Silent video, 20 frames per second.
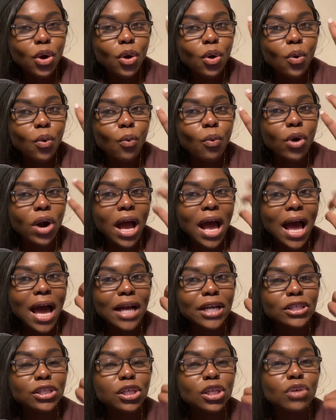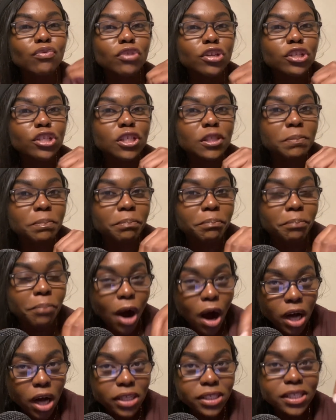We're actually
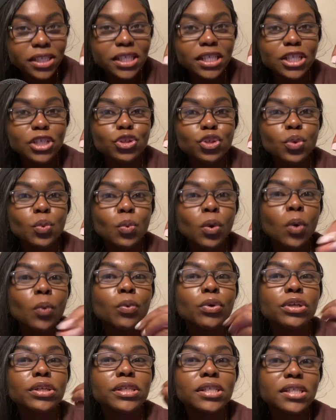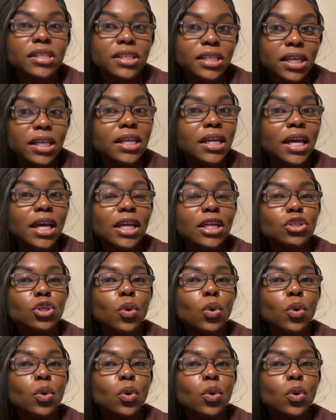responding to what we're seeing.